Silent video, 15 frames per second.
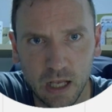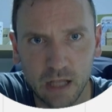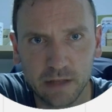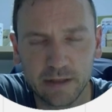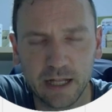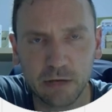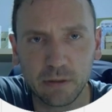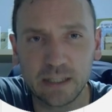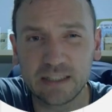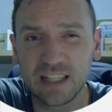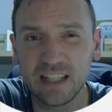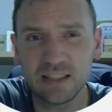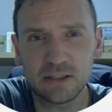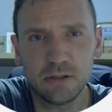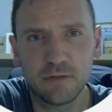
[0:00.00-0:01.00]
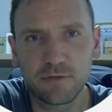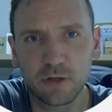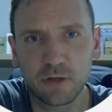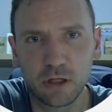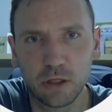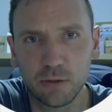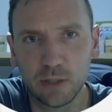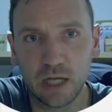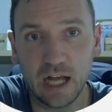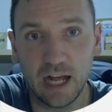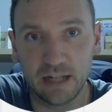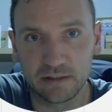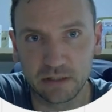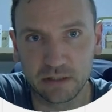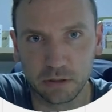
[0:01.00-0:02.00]
Now, it'll ask you for a lower
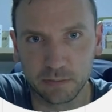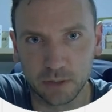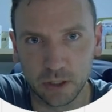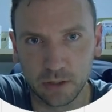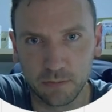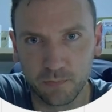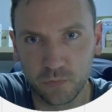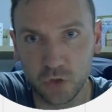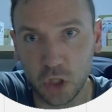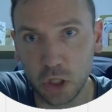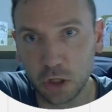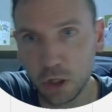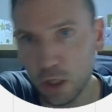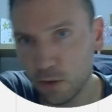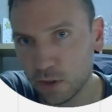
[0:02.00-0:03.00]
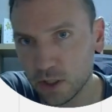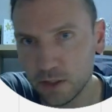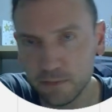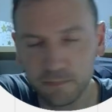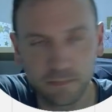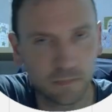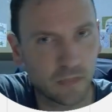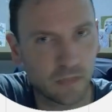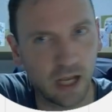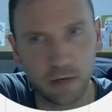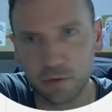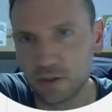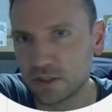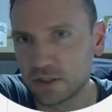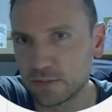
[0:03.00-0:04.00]
and an upper. The lower, I'm
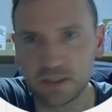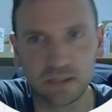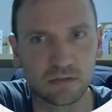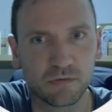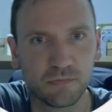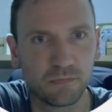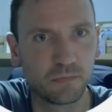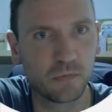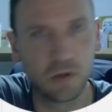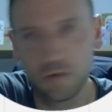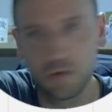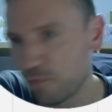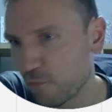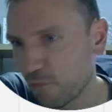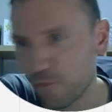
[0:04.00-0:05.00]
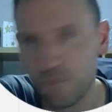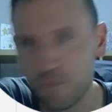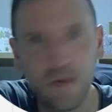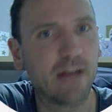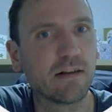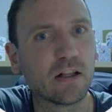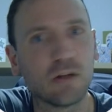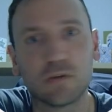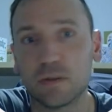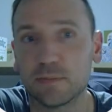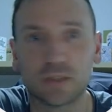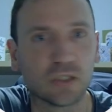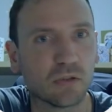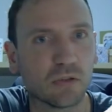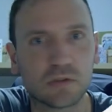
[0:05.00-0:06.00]
going to put as a very low number,
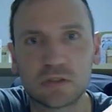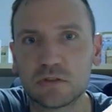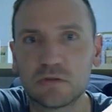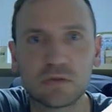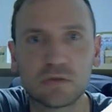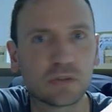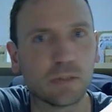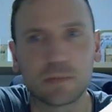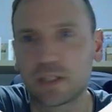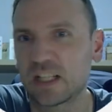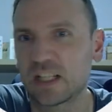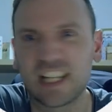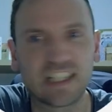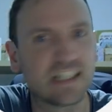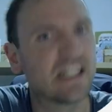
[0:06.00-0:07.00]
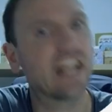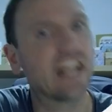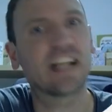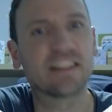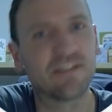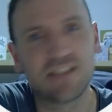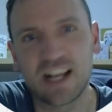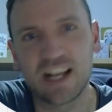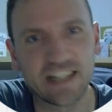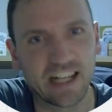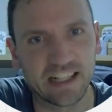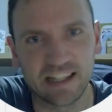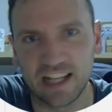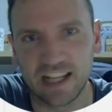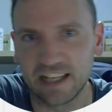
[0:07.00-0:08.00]
so something like
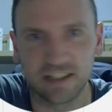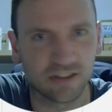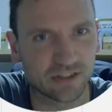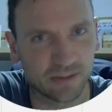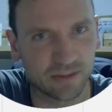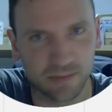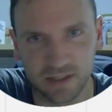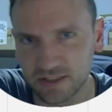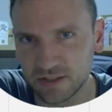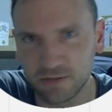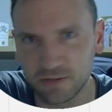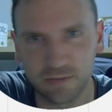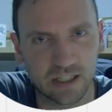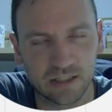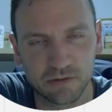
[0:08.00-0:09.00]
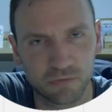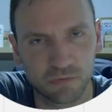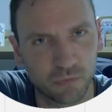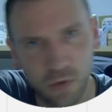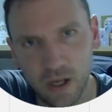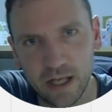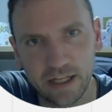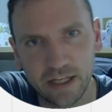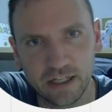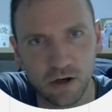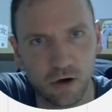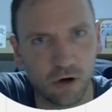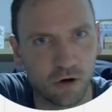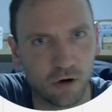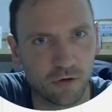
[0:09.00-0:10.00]
-999 or something way
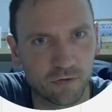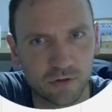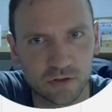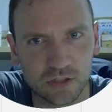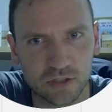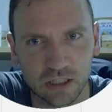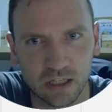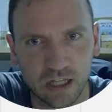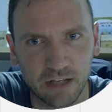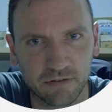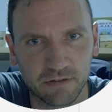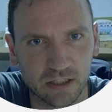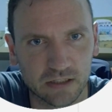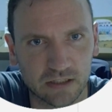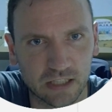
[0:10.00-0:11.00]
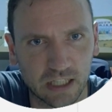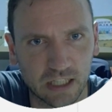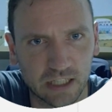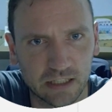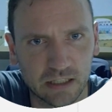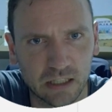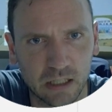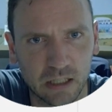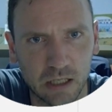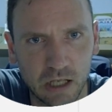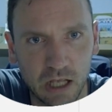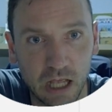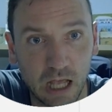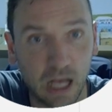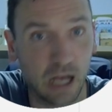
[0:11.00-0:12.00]
off to the left-hand side.
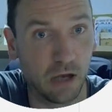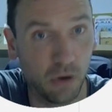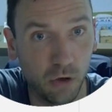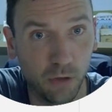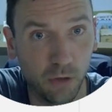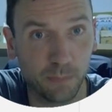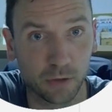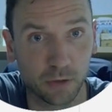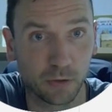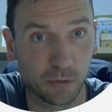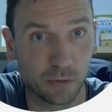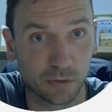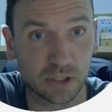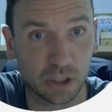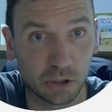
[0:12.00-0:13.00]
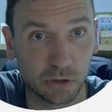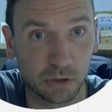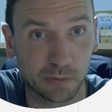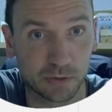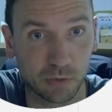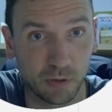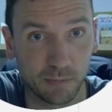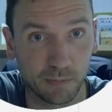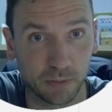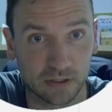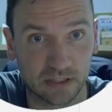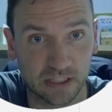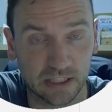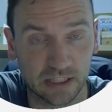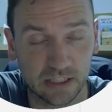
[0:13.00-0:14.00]
Upper, we want to go up to
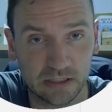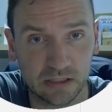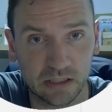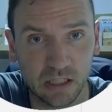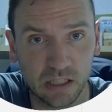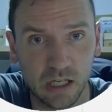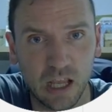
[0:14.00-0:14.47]
1.6.